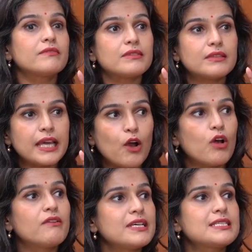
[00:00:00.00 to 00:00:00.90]
they
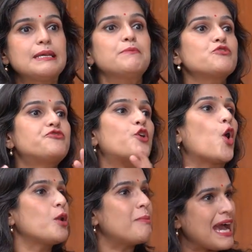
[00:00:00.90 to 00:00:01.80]
always seem to
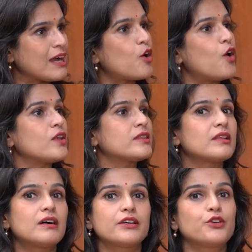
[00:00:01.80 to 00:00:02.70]
fall back on